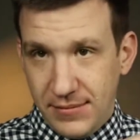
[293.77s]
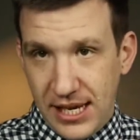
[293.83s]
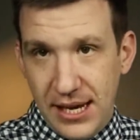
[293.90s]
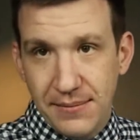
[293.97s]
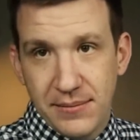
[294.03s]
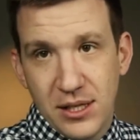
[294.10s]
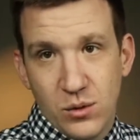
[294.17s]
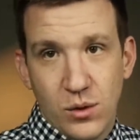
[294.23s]

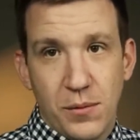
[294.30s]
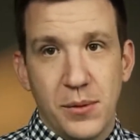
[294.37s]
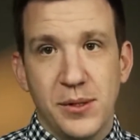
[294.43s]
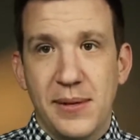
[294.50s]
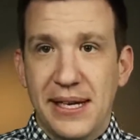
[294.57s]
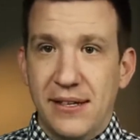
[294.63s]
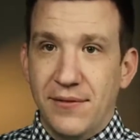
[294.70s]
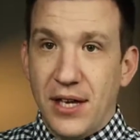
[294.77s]
Okay, that's one
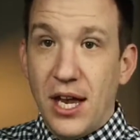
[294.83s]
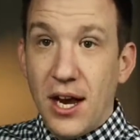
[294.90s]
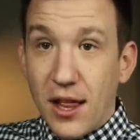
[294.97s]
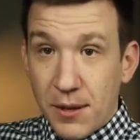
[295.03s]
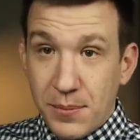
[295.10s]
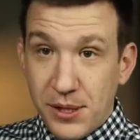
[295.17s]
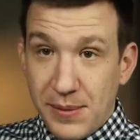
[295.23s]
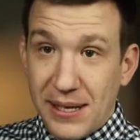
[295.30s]
perspective.
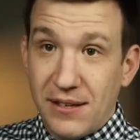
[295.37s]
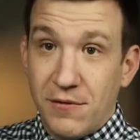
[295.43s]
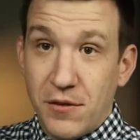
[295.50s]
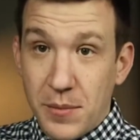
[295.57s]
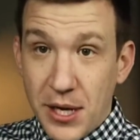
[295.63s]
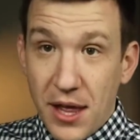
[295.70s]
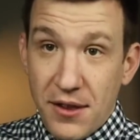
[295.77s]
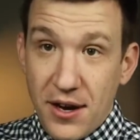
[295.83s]
Another perspective
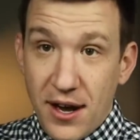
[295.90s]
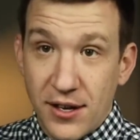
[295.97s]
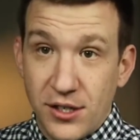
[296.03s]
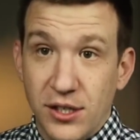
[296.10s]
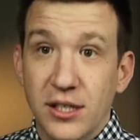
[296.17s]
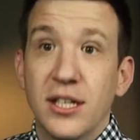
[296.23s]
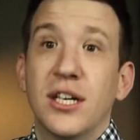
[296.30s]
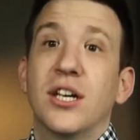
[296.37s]
from another
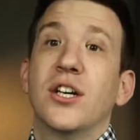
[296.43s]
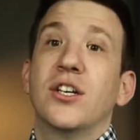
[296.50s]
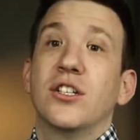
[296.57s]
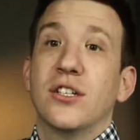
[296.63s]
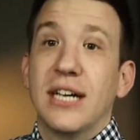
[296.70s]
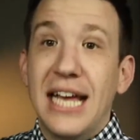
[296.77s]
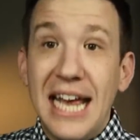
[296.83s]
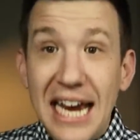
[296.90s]
doctor.
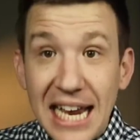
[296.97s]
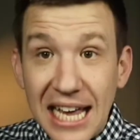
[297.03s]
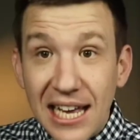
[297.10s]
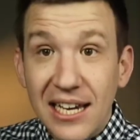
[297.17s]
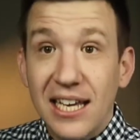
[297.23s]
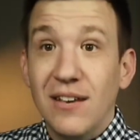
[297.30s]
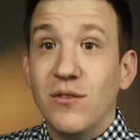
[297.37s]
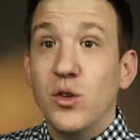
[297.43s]

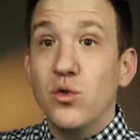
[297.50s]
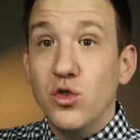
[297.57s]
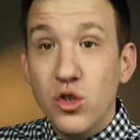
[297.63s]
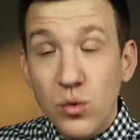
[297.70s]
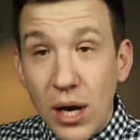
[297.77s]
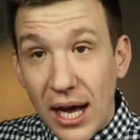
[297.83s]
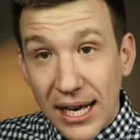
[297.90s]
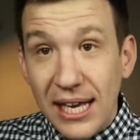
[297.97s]
Idiot if you
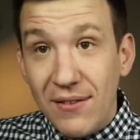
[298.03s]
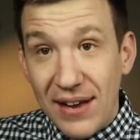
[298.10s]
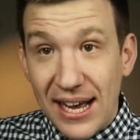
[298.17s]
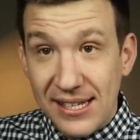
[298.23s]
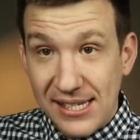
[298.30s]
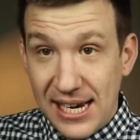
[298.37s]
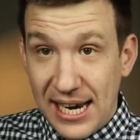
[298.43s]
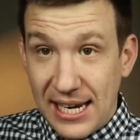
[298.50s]
do not get
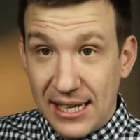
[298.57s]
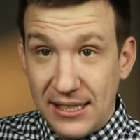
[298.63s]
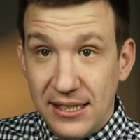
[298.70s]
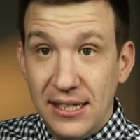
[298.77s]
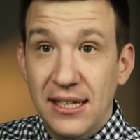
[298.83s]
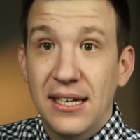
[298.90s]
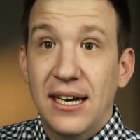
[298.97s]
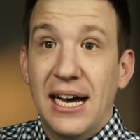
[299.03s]
vaccinated.
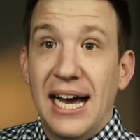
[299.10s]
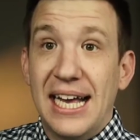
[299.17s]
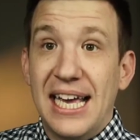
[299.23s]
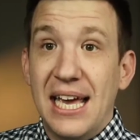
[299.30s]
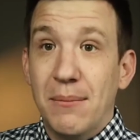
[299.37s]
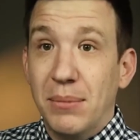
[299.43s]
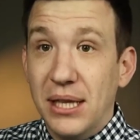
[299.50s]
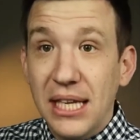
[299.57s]
I
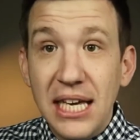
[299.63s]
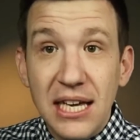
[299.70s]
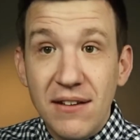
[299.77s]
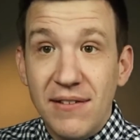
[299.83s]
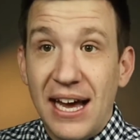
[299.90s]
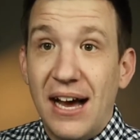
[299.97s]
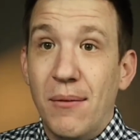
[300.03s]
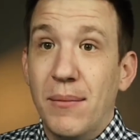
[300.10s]
can't
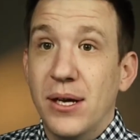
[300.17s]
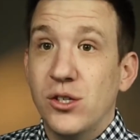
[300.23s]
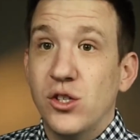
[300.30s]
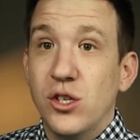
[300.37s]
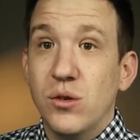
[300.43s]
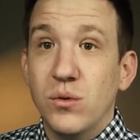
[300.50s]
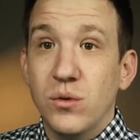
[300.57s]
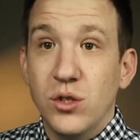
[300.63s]
believe how
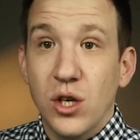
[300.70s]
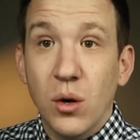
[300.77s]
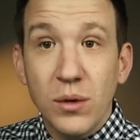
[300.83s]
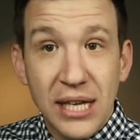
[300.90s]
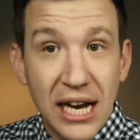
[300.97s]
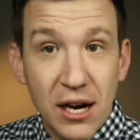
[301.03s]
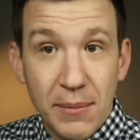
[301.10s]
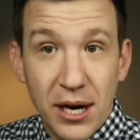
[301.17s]
much you
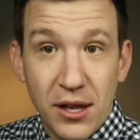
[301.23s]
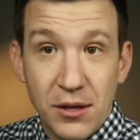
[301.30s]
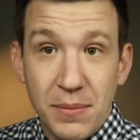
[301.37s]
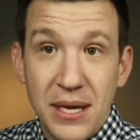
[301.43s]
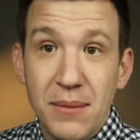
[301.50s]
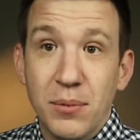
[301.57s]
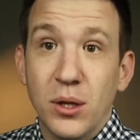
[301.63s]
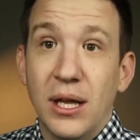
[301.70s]
don't care about other
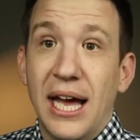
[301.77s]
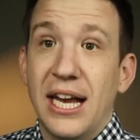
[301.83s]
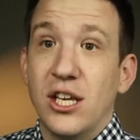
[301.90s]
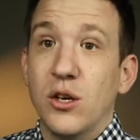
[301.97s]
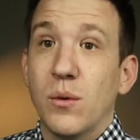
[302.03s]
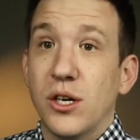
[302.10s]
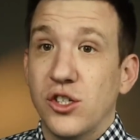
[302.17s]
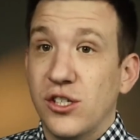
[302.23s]
people
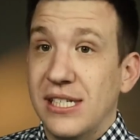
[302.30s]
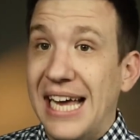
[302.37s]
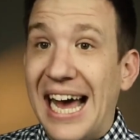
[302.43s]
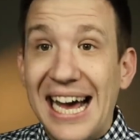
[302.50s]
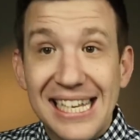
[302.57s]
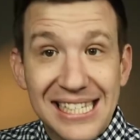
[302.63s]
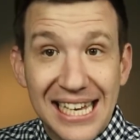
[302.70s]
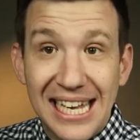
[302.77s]
and you are just
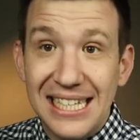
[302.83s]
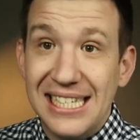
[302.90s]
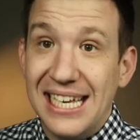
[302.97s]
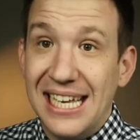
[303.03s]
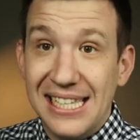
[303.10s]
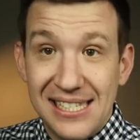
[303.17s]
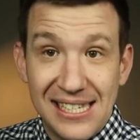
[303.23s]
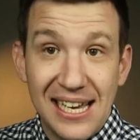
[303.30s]
asking to
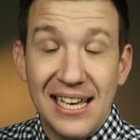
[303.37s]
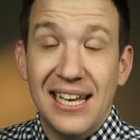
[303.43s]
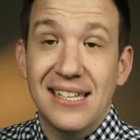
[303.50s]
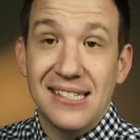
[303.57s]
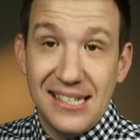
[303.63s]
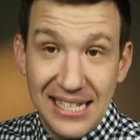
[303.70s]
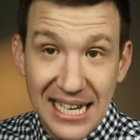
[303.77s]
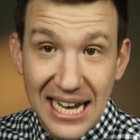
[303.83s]
get sick and to